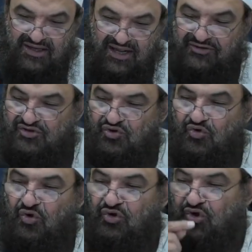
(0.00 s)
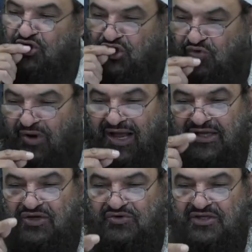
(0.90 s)
and the so-called you
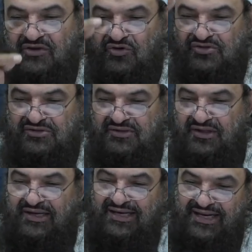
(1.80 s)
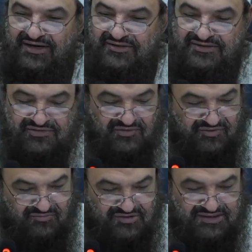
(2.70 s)
accusing those leaders of
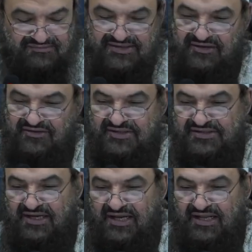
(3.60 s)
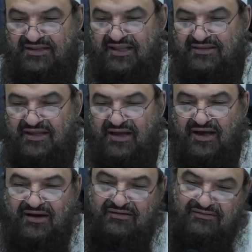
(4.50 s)
the Muslims countries that they
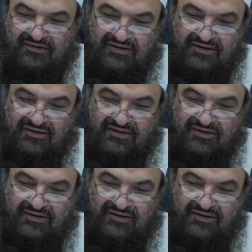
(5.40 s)
are,